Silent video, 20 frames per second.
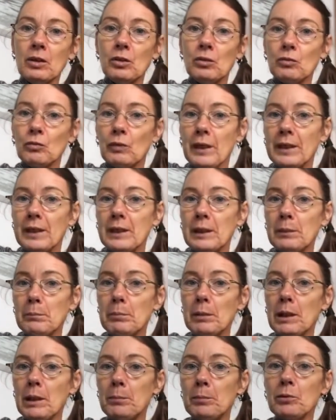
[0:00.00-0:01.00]
Raining
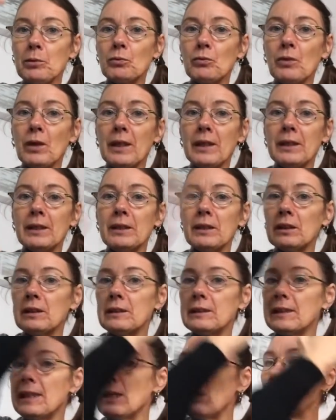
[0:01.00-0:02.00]
purple rain
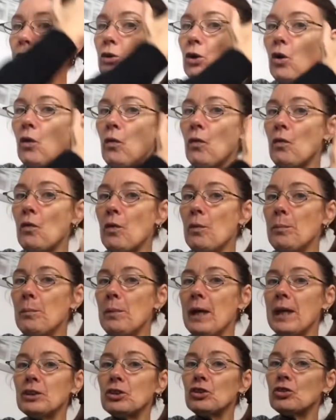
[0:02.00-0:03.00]
down on them
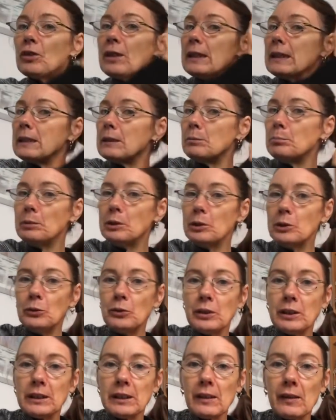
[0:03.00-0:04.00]
and
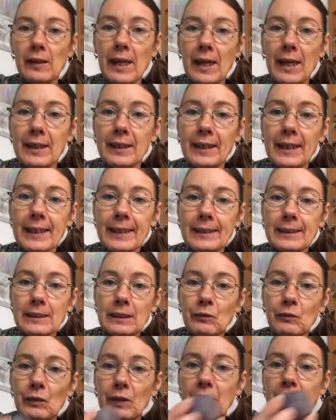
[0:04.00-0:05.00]
transmuting that
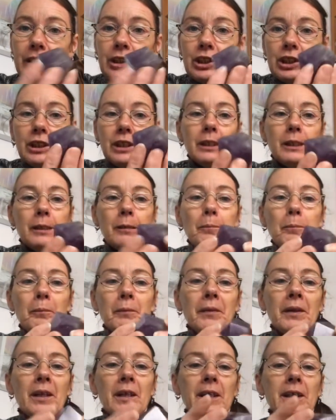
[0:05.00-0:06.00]
negative energy
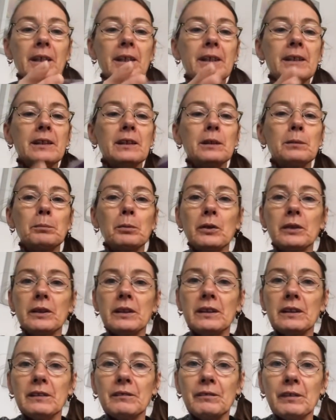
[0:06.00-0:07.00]
into
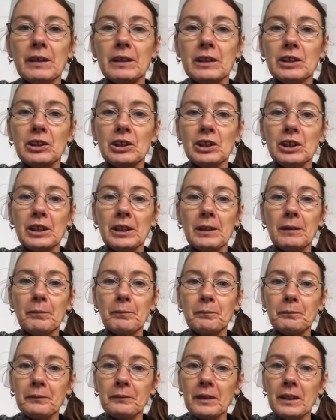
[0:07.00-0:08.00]
positive energy.
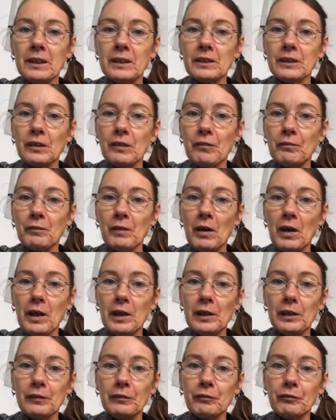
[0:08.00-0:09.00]
So the
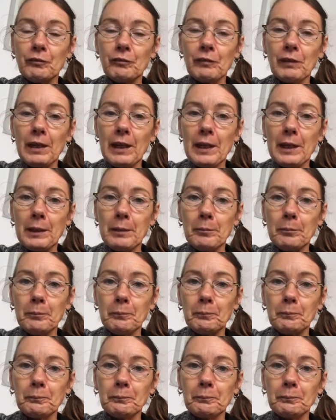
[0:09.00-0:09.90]
violet flame.